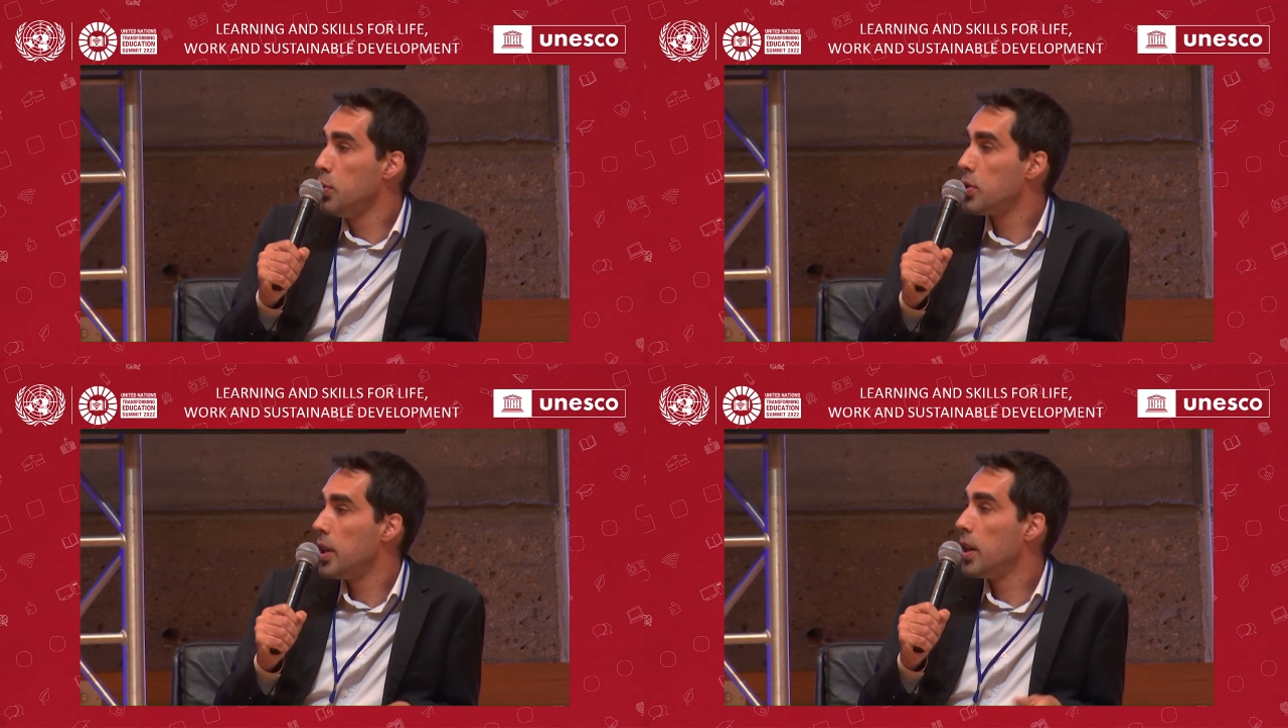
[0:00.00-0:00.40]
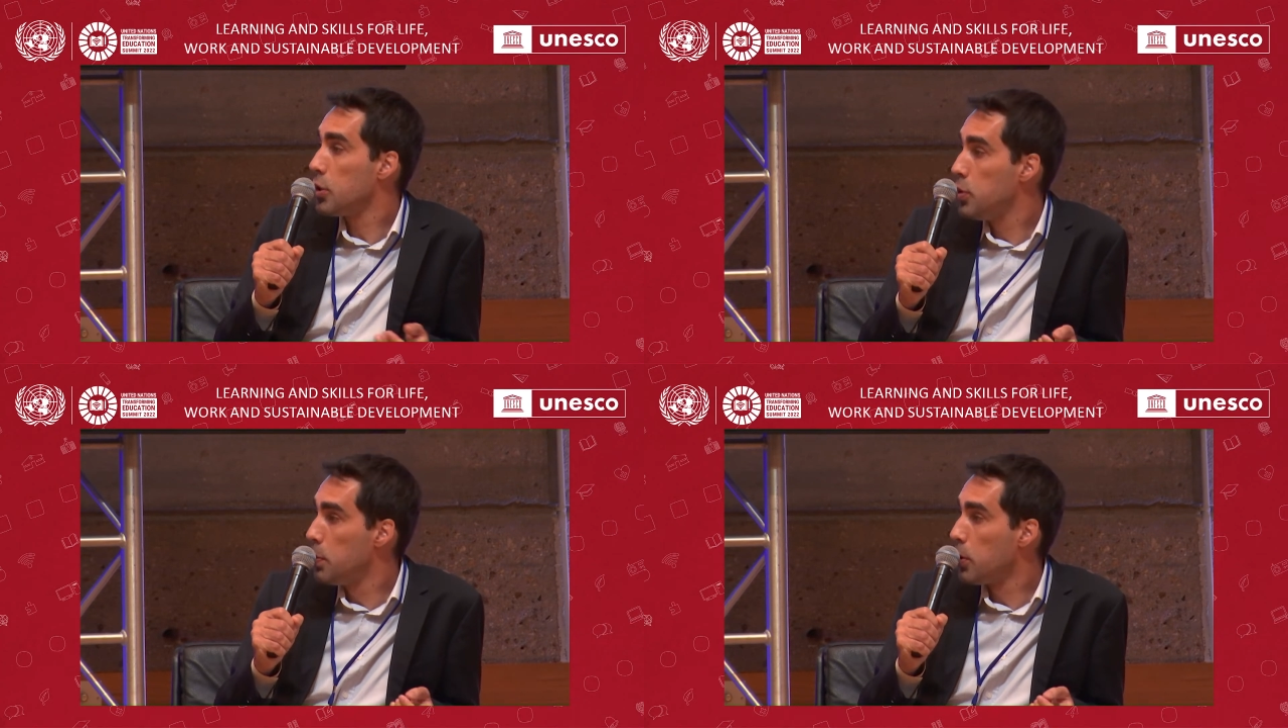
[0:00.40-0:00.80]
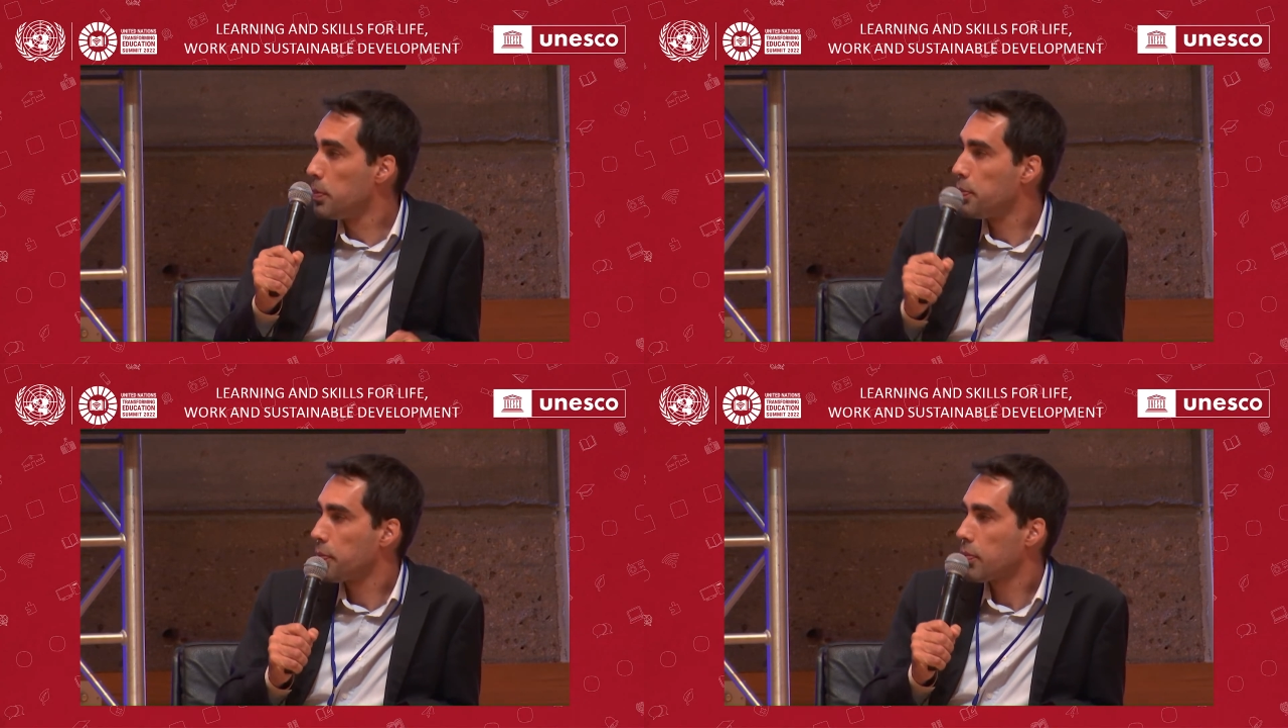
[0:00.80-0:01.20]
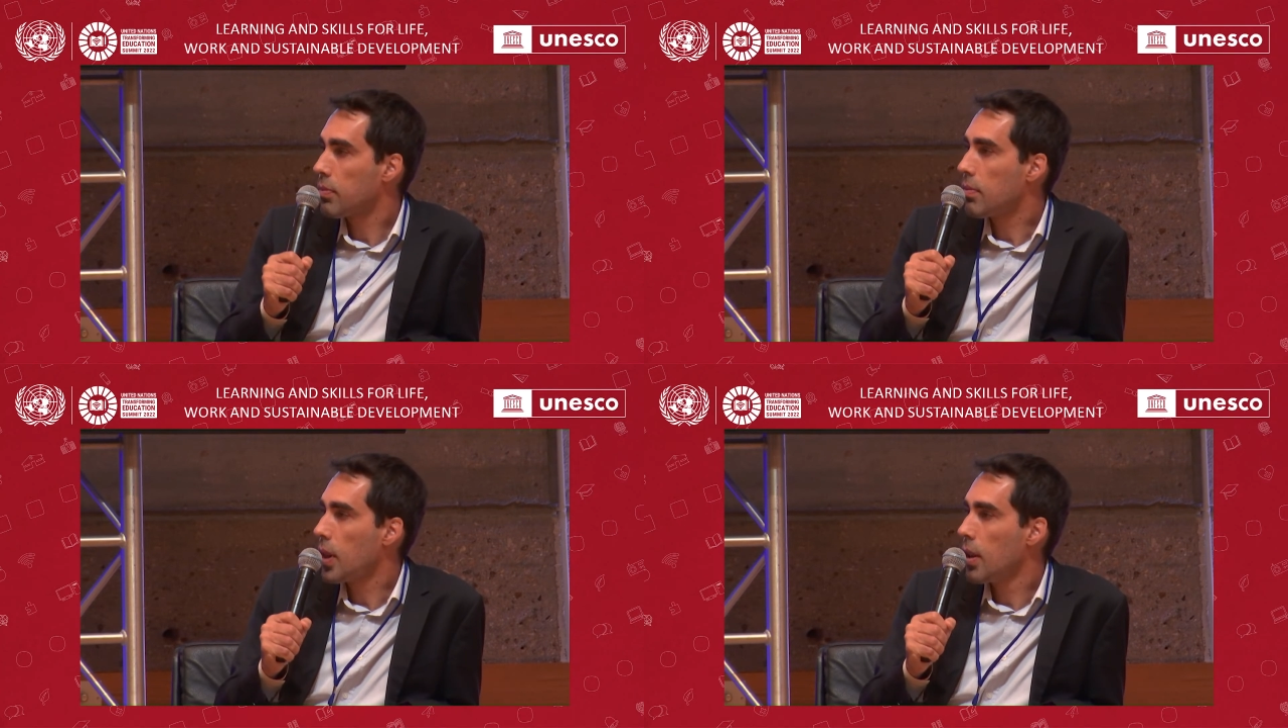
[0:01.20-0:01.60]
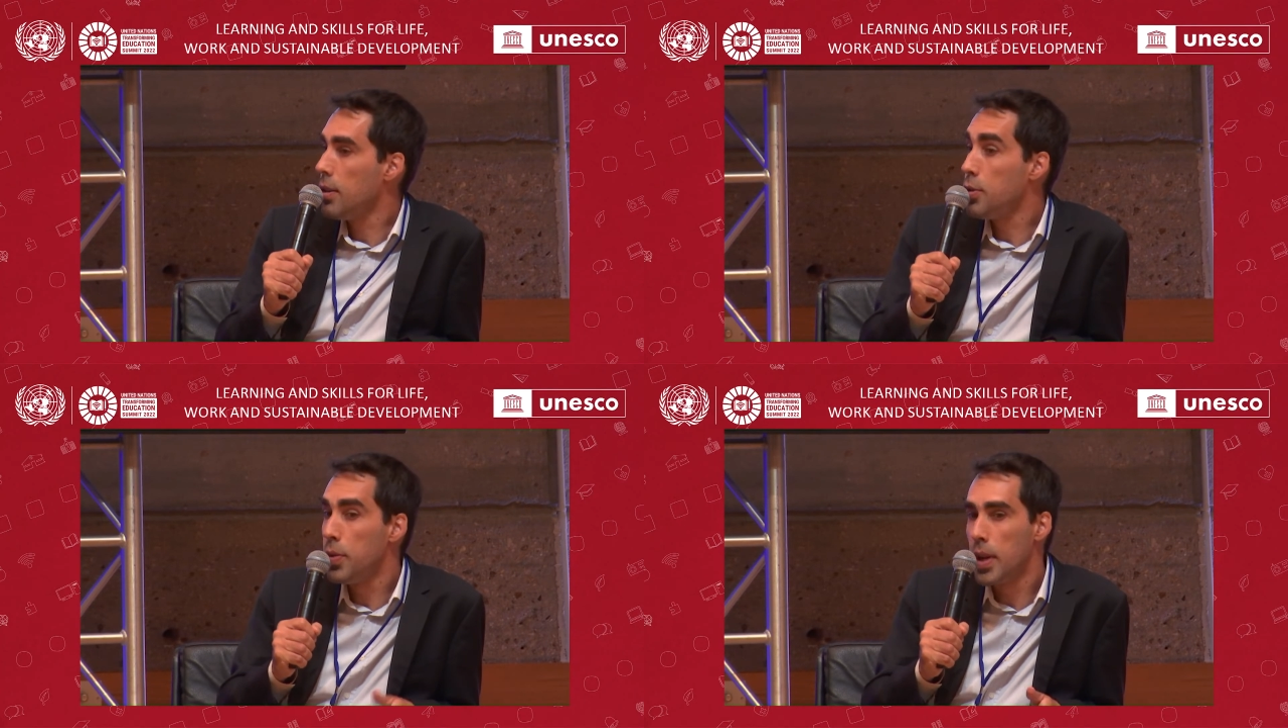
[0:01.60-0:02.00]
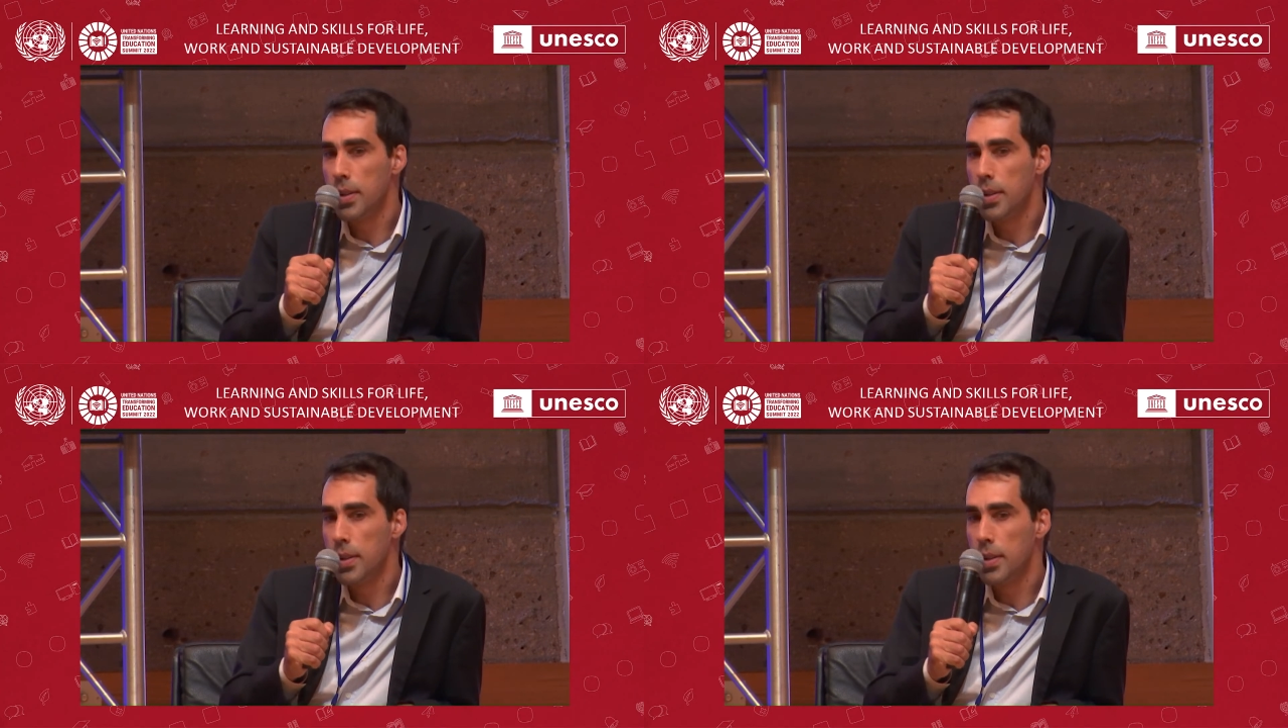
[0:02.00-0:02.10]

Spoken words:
that is accessible to all for free.